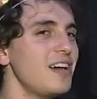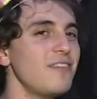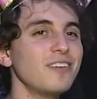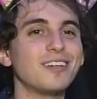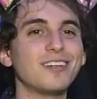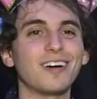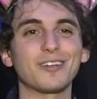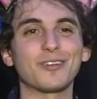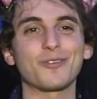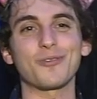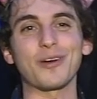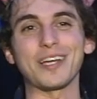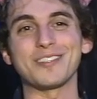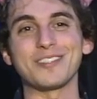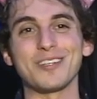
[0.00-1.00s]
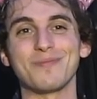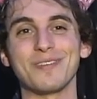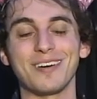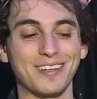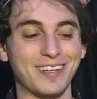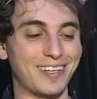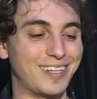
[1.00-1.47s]
I've gone crazy
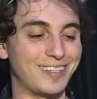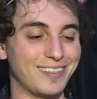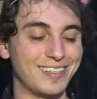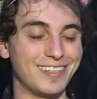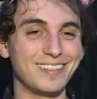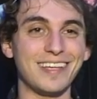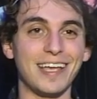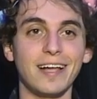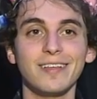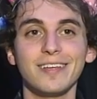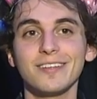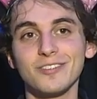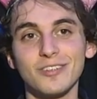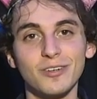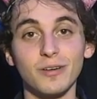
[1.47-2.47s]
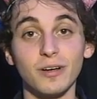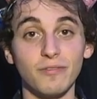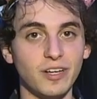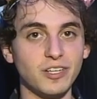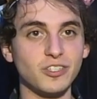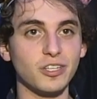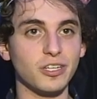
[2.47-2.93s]
about aliens. Aliens are
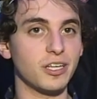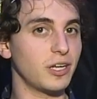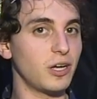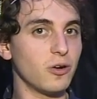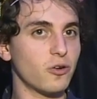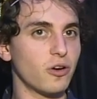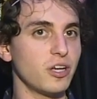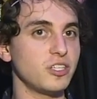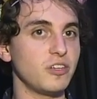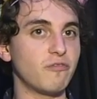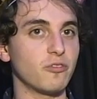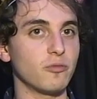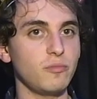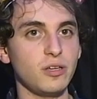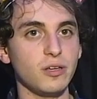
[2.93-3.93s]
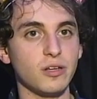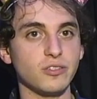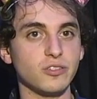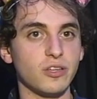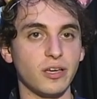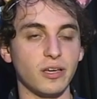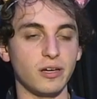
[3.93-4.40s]
eventually going to go crazy for me
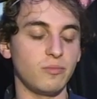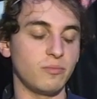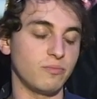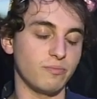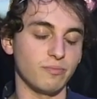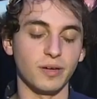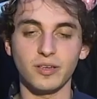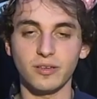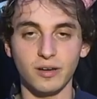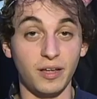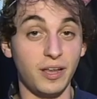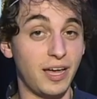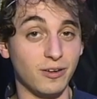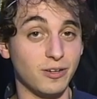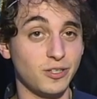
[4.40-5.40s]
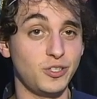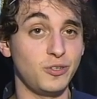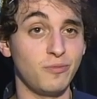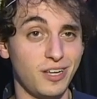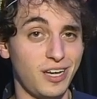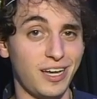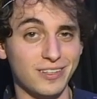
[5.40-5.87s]
because like, oh my god, how could you
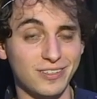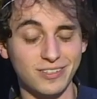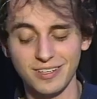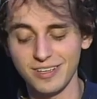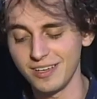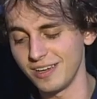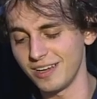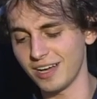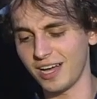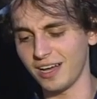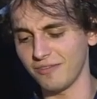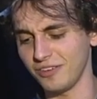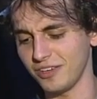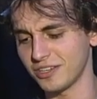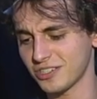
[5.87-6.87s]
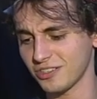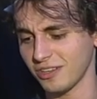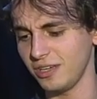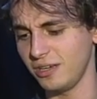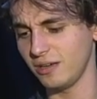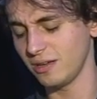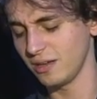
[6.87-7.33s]
not? Obviously.